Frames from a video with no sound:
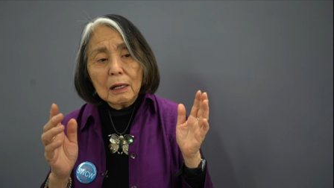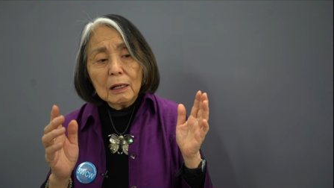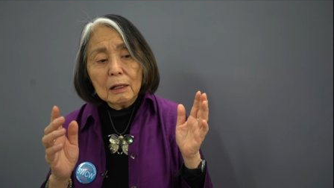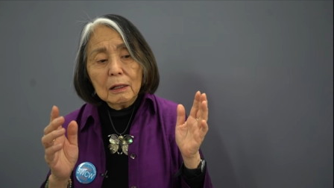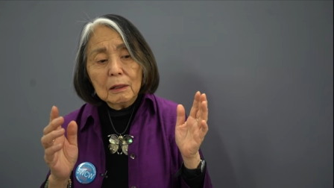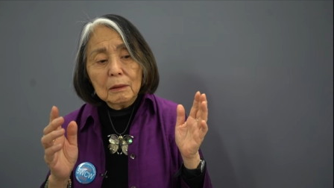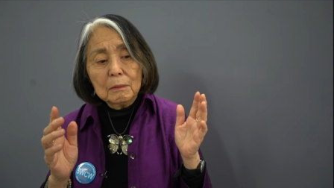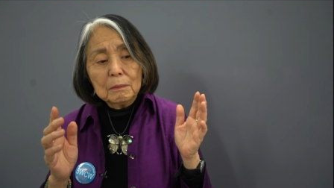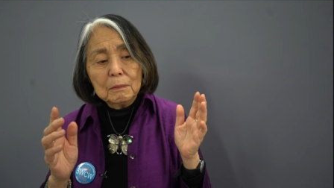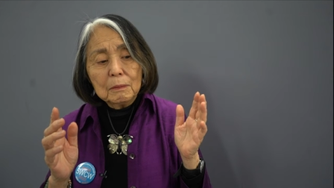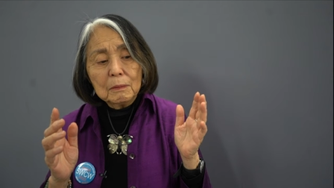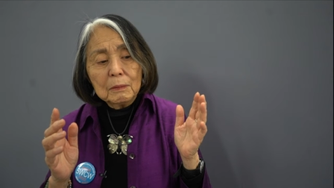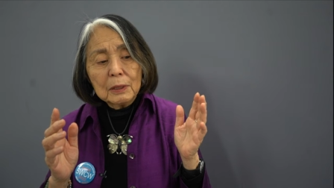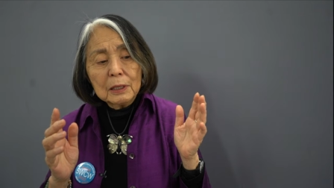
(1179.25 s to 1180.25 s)
um,
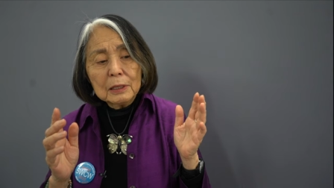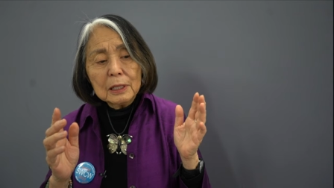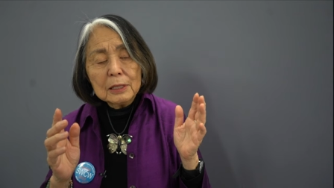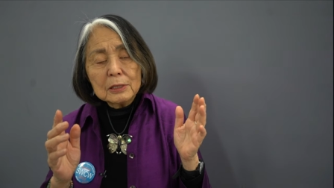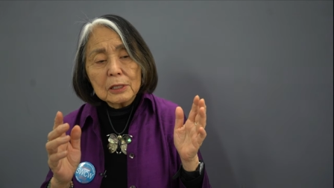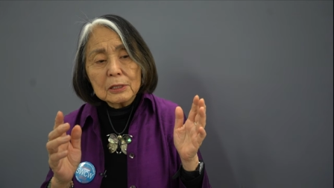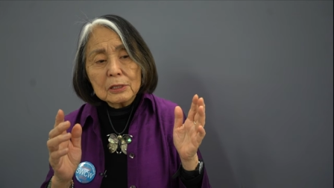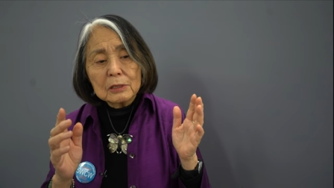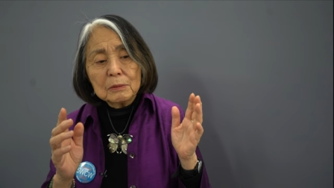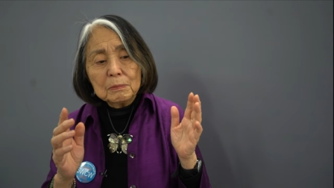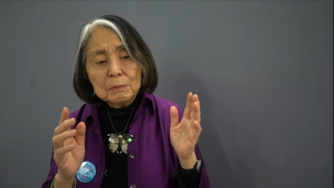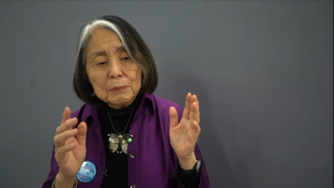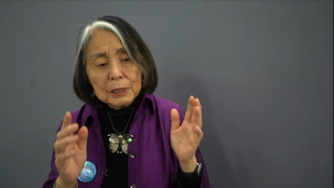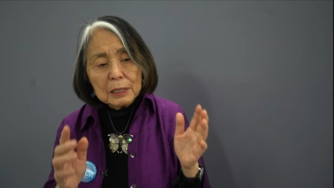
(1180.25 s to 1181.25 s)
it needs us to
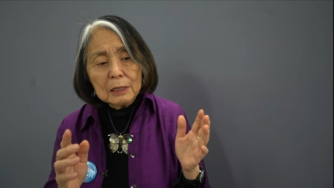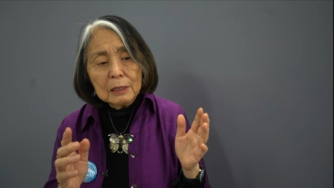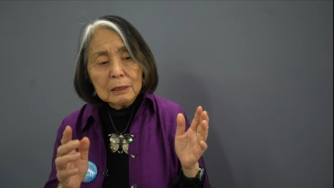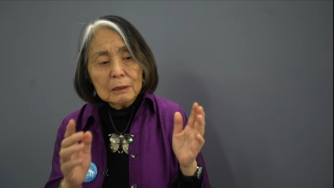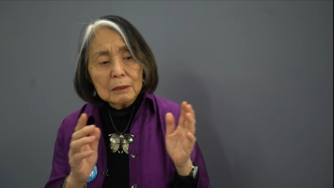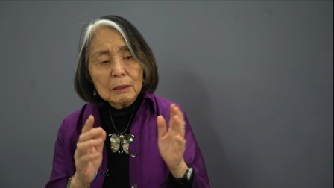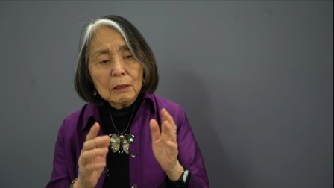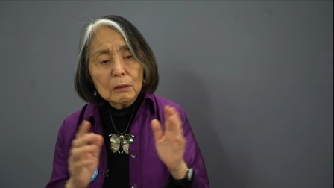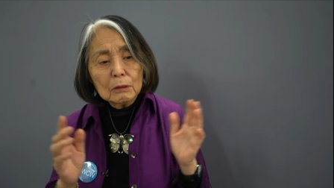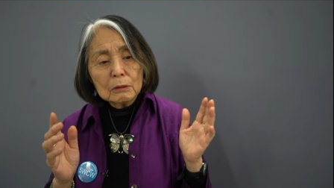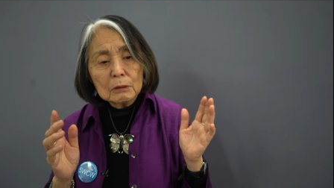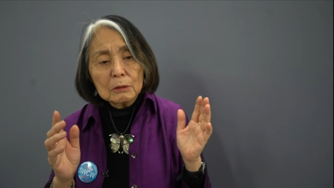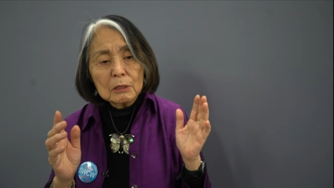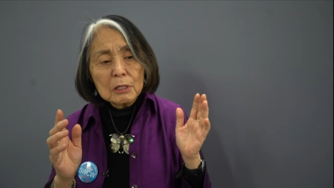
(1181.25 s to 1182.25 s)
be
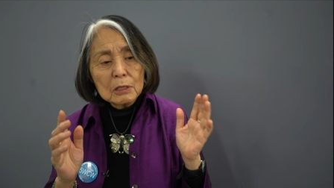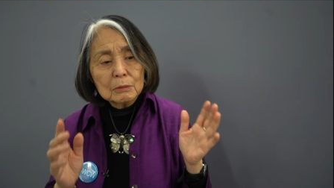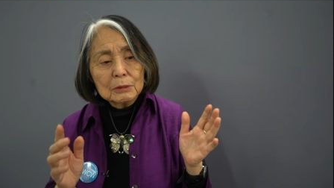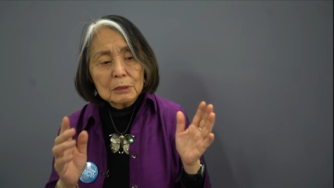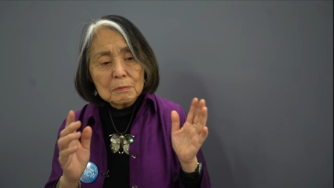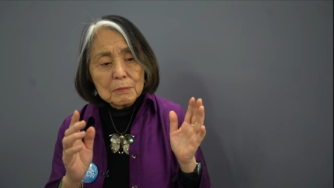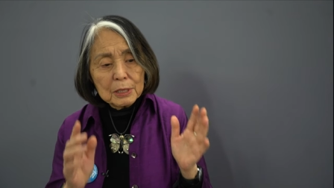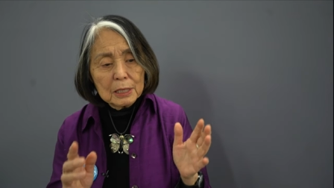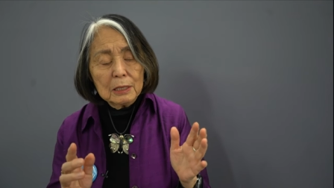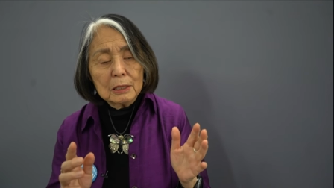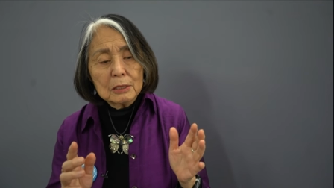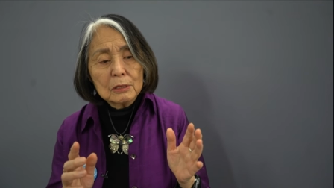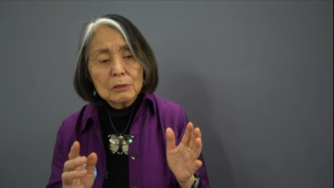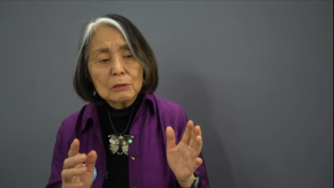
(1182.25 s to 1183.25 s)
whole human
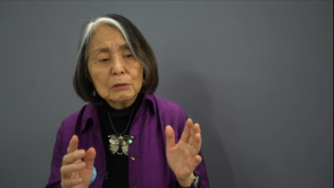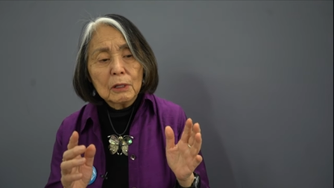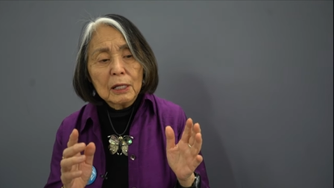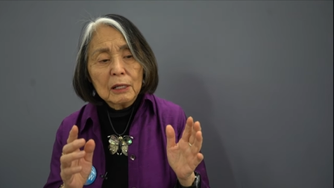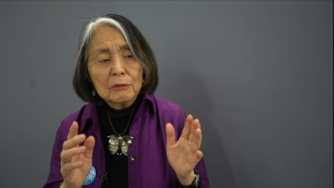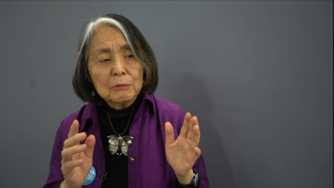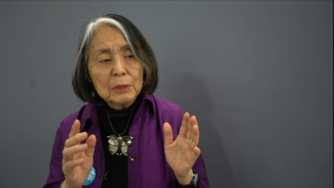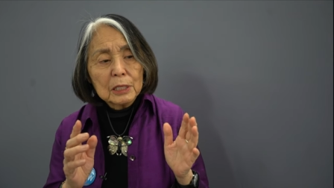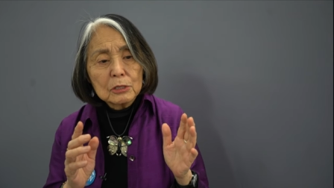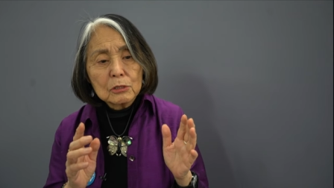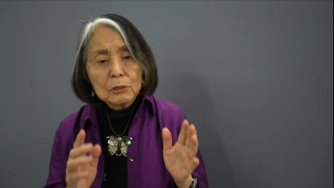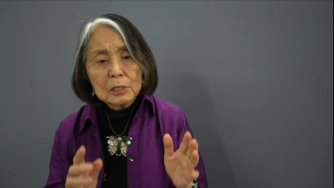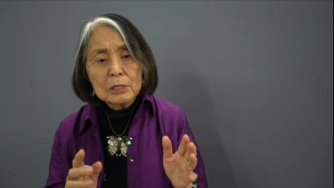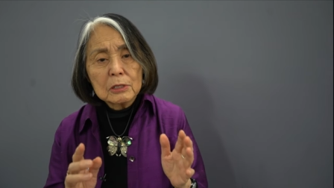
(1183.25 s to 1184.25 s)
beings who have made
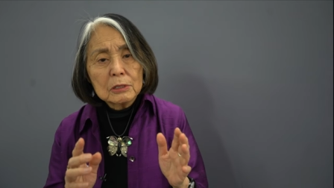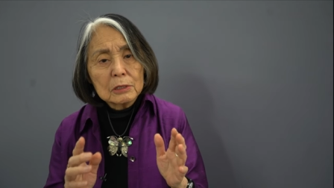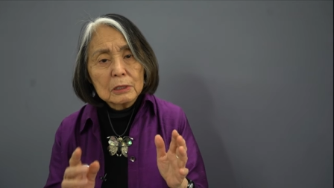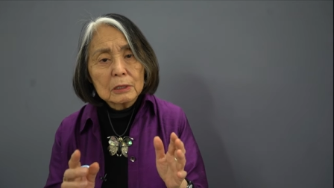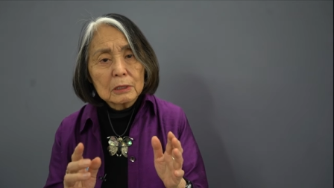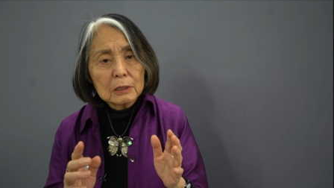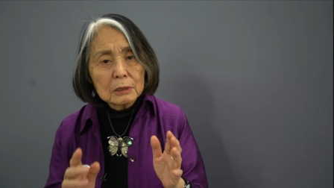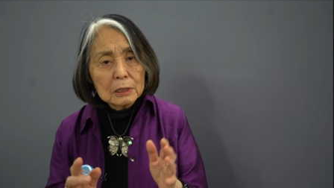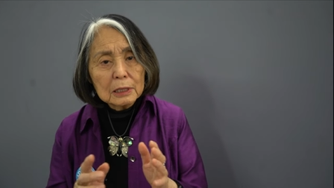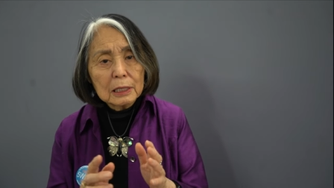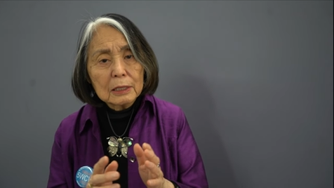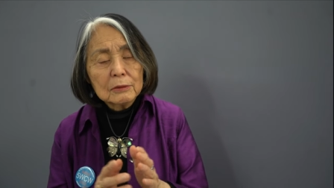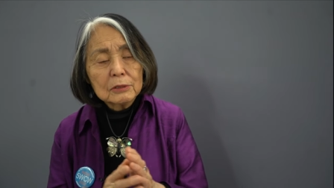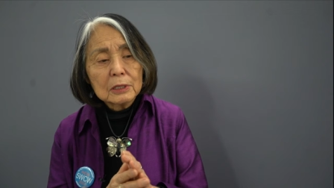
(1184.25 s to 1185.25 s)
choices in our
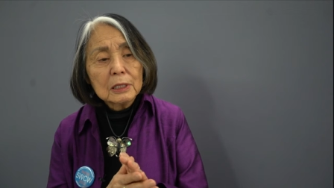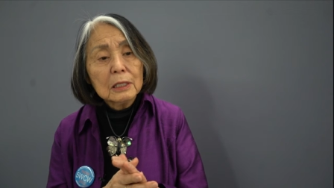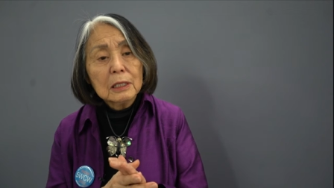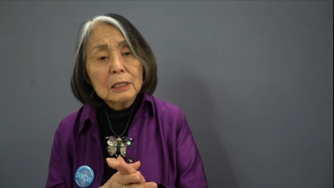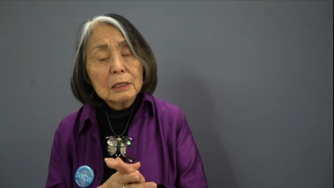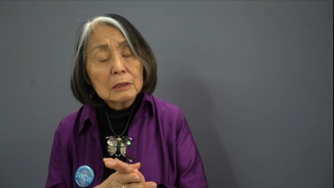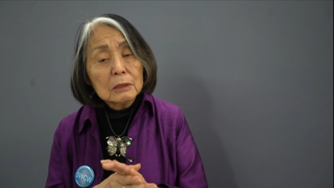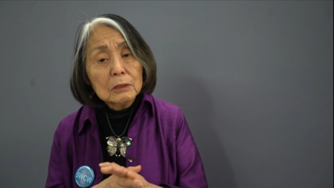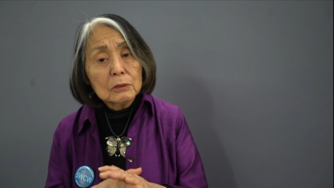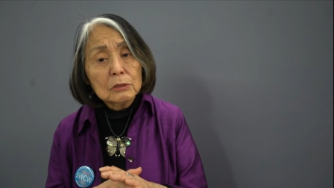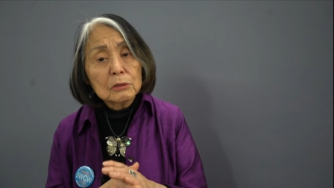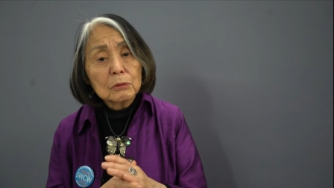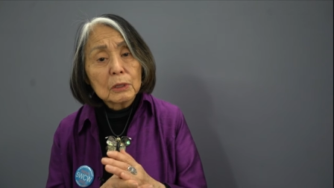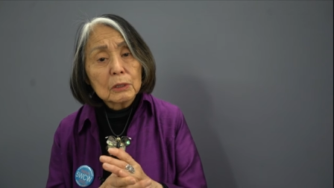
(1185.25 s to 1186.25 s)
lives, and it
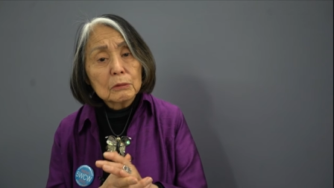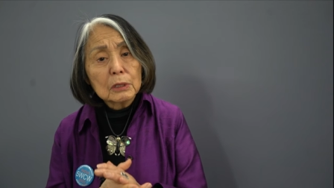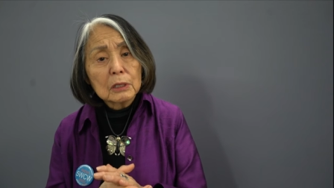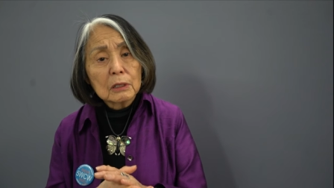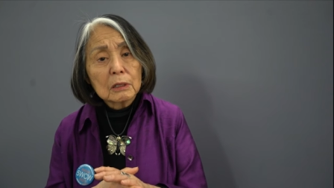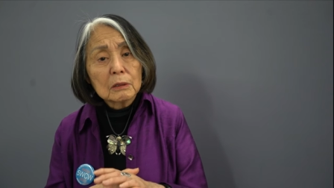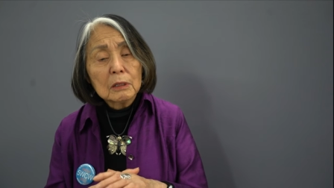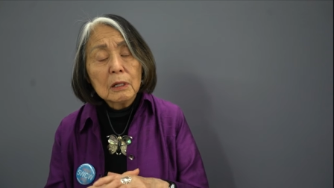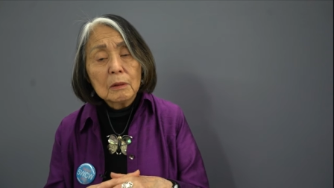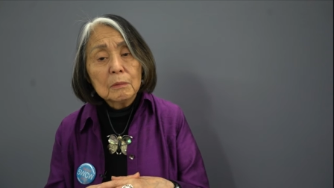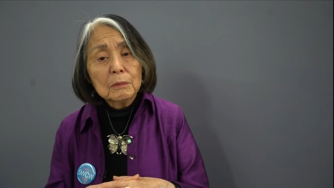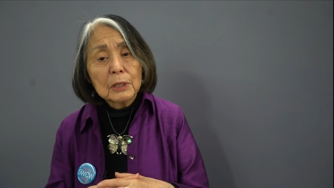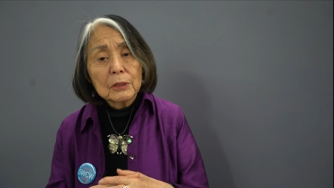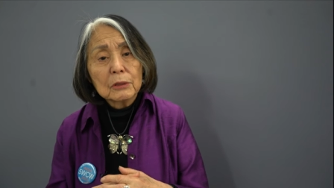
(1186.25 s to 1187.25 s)
includes whether we are
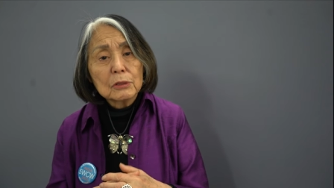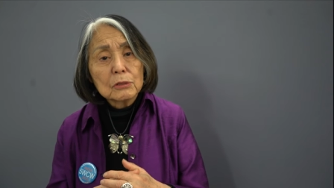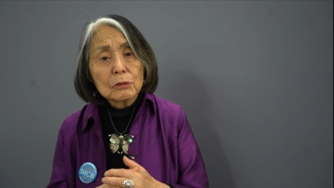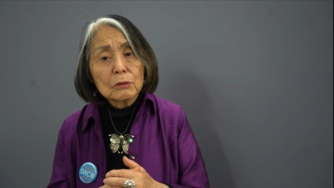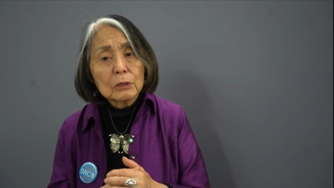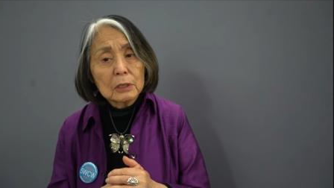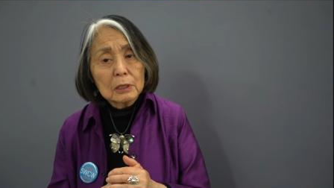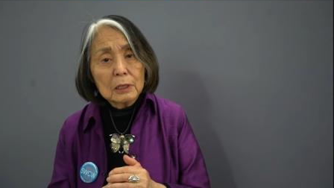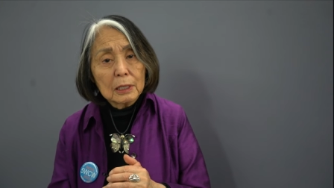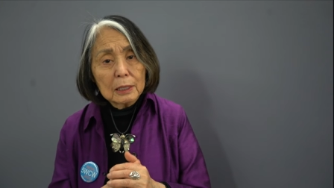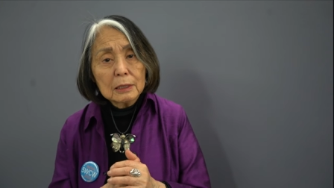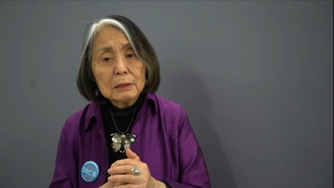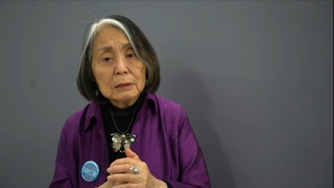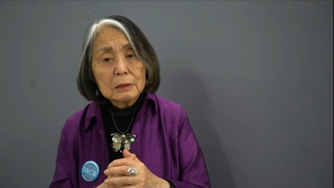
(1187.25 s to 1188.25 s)
mothers or
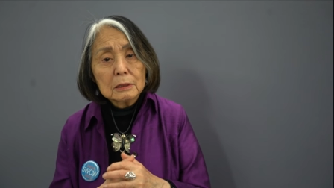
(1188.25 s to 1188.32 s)
not.